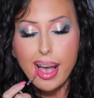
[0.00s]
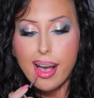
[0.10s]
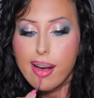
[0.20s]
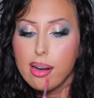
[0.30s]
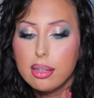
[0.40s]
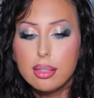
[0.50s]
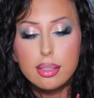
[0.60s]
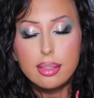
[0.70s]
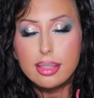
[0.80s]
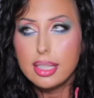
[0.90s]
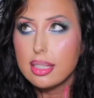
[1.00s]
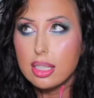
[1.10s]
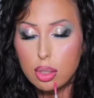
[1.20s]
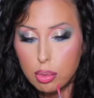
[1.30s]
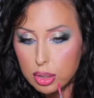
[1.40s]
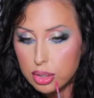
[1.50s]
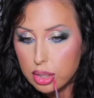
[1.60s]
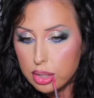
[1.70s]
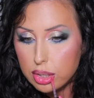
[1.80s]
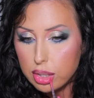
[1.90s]
Oh, this is
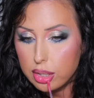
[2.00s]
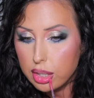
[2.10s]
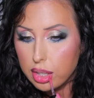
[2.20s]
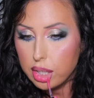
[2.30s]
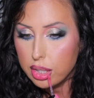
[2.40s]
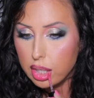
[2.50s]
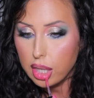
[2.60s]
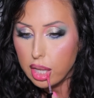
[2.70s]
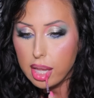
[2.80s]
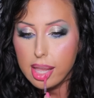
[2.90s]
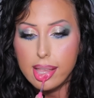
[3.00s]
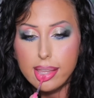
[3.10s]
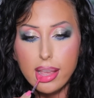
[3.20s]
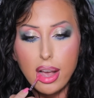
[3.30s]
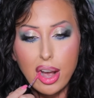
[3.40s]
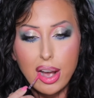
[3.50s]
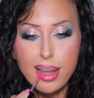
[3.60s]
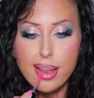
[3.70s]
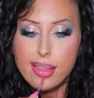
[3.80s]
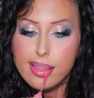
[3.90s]
gorgeous. This is
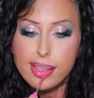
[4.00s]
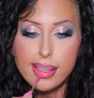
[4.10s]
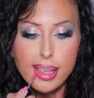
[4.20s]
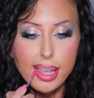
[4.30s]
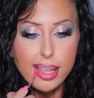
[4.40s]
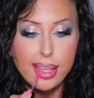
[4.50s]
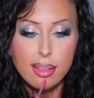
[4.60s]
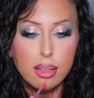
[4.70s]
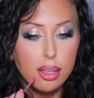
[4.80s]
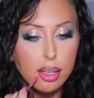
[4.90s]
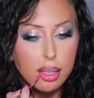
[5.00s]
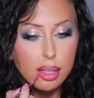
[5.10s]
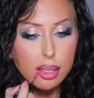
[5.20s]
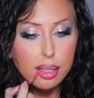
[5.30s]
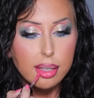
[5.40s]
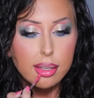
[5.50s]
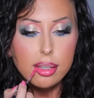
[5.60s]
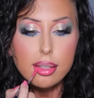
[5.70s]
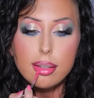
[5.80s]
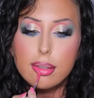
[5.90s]
honestly
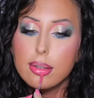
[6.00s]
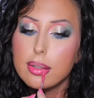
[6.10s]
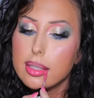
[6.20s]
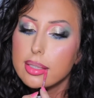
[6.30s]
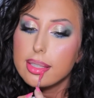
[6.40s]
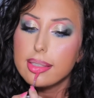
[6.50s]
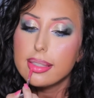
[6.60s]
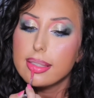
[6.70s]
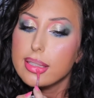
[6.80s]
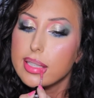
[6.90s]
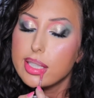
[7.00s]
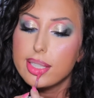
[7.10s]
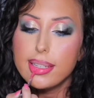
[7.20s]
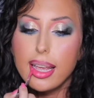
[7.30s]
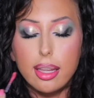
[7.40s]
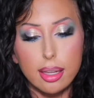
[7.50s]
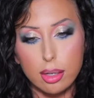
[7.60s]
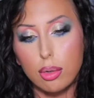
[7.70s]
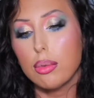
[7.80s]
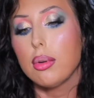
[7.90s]
a gorgeous
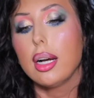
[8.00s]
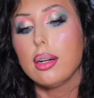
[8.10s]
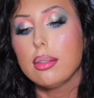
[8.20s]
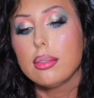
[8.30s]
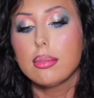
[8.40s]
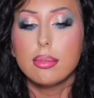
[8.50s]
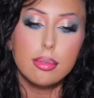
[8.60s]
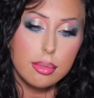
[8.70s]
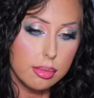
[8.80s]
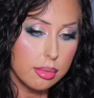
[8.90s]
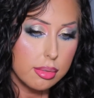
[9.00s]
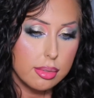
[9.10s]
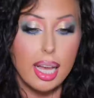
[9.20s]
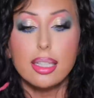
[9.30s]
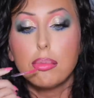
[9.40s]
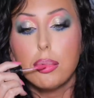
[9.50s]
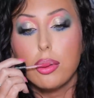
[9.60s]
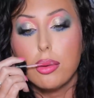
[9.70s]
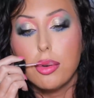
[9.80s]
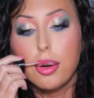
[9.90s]
shade. Wow, that's
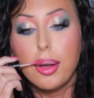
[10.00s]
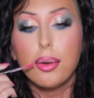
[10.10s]
beautiful.